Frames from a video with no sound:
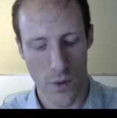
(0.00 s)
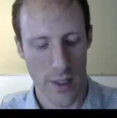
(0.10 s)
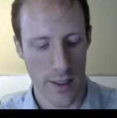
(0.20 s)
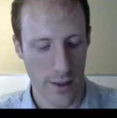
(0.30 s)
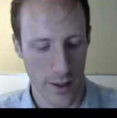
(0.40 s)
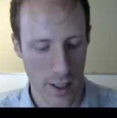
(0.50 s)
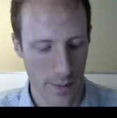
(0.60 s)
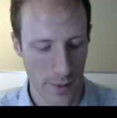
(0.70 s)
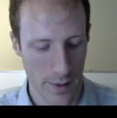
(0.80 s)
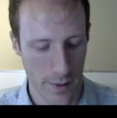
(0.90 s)
we need to look
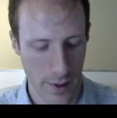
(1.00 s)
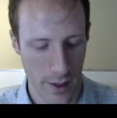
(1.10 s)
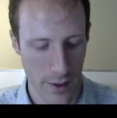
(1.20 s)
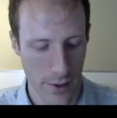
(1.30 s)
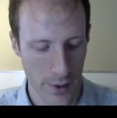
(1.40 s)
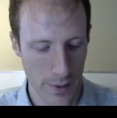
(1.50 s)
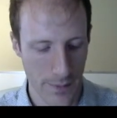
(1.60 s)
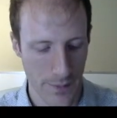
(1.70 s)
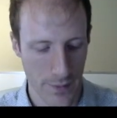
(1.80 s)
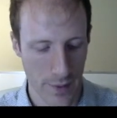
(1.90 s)
up a node
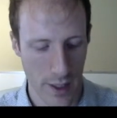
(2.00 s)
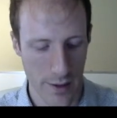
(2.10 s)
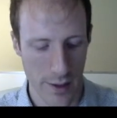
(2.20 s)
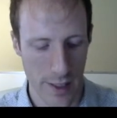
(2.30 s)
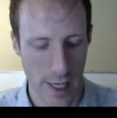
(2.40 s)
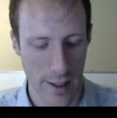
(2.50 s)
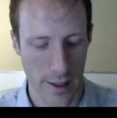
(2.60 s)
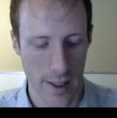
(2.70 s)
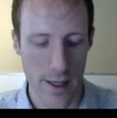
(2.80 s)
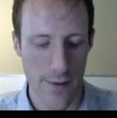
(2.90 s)
and just
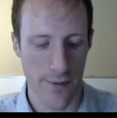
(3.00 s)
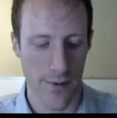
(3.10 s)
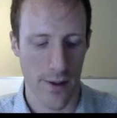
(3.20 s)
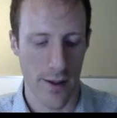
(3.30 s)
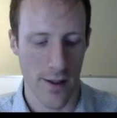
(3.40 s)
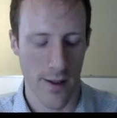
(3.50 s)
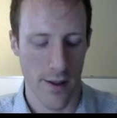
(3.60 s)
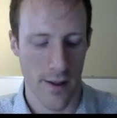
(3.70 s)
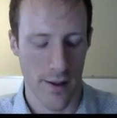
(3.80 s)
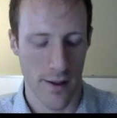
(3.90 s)
check if
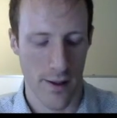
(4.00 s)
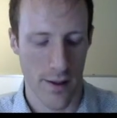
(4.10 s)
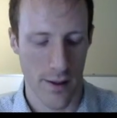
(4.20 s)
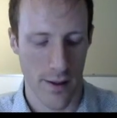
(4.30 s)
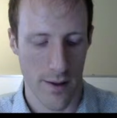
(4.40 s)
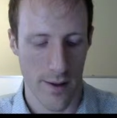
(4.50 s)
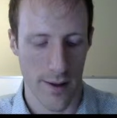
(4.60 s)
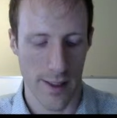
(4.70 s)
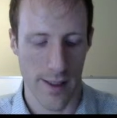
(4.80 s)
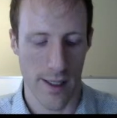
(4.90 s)
the
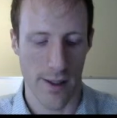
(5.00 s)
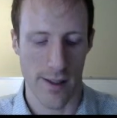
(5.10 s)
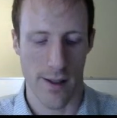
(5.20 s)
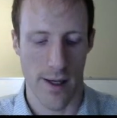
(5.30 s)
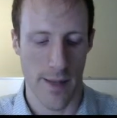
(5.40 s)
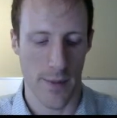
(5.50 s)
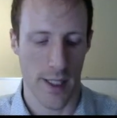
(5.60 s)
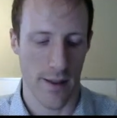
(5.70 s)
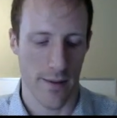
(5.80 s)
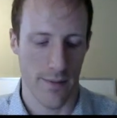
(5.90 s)
list here is
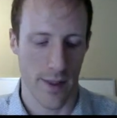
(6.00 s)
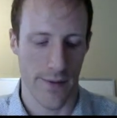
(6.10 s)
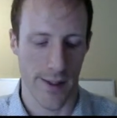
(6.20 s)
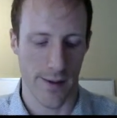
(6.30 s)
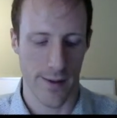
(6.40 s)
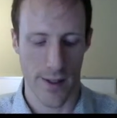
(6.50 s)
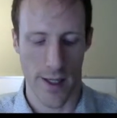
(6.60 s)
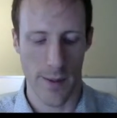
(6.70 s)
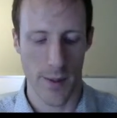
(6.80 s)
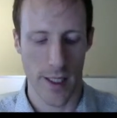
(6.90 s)
non-empty. If it's
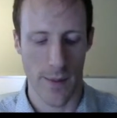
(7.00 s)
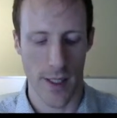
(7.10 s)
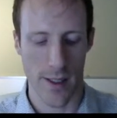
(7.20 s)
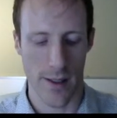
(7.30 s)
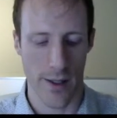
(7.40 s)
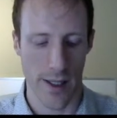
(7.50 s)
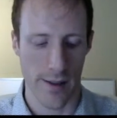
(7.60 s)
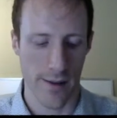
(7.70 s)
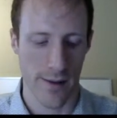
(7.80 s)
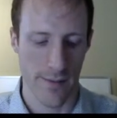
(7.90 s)
non-empty, that means that there
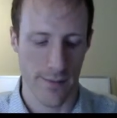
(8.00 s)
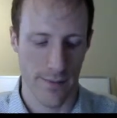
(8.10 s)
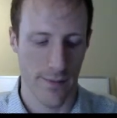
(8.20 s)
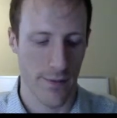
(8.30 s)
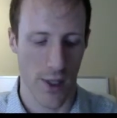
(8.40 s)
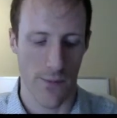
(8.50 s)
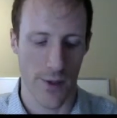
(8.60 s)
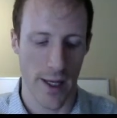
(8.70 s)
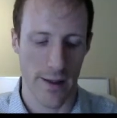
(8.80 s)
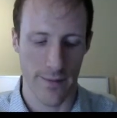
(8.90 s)
is some
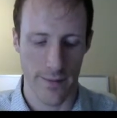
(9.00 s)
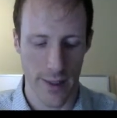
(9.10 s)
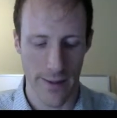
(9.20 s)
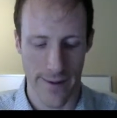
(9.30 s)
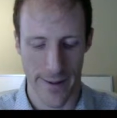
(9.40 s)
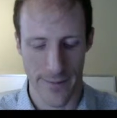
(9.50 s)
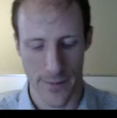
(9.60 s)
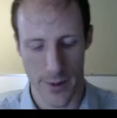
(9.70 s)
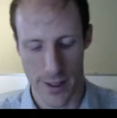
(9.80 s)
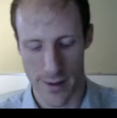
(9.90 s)
flight leaving,
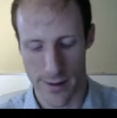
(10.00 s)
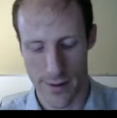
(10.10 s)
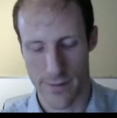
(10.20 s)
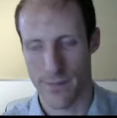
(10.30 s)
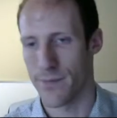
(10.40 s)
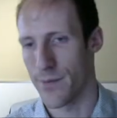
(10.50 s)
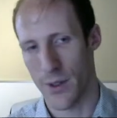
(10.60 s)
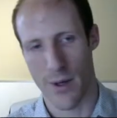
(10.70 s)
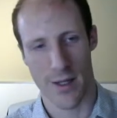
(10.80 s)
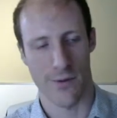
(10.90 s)
which is
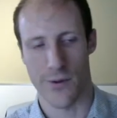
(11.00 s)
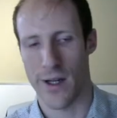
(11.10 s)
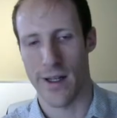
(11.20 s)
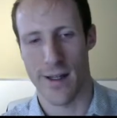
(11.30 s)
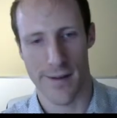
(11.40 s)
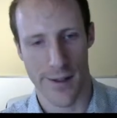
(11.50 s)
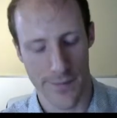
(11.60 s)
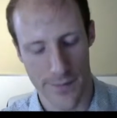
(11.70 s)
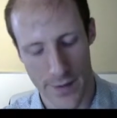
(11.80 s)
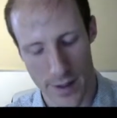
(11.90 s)
the question we're trying to answer.
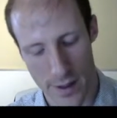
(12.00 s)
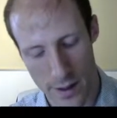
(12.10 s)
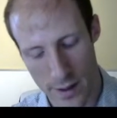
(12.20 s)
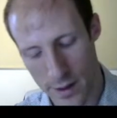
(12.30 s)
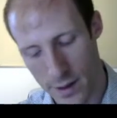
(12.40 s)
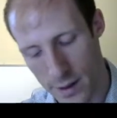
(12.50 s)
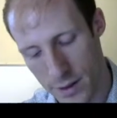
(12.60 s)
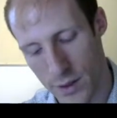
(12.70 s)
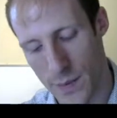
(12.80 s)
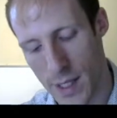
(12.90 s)

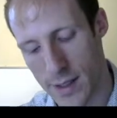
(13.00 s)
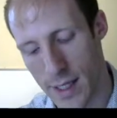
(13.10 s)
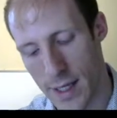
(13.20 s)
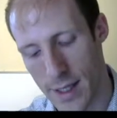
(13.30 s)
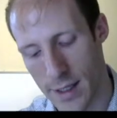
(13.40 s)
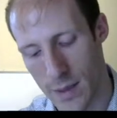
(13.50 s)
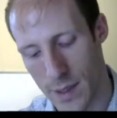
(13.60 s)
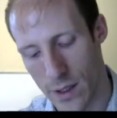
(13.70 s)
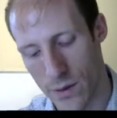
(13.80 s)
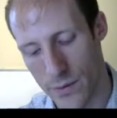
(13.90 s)
So in the best case, that's going
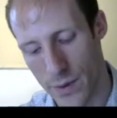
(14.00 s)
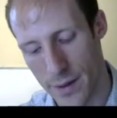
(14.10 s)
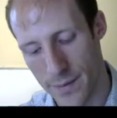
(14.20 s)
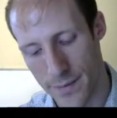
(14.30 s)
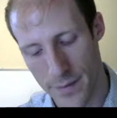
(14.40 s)
to be O of 1.